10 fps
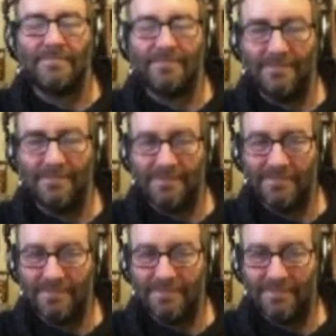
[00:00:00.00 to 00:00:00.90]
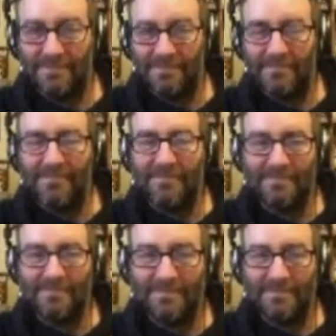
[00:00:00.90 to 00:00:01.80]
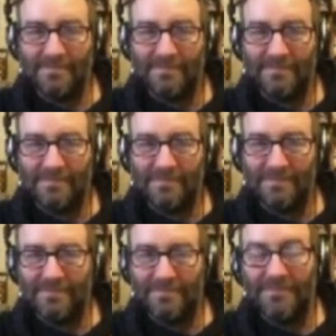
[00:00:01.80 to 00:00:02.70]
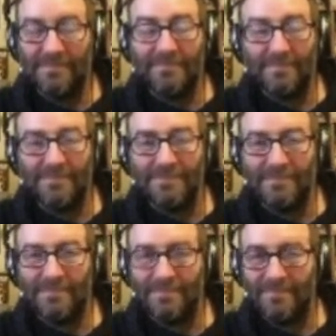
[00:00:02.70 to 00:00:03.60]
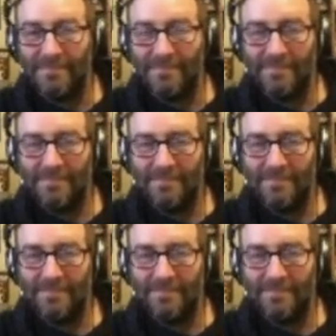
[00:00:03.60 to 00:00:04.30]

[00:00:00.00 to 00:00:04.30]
The person shown says nothing.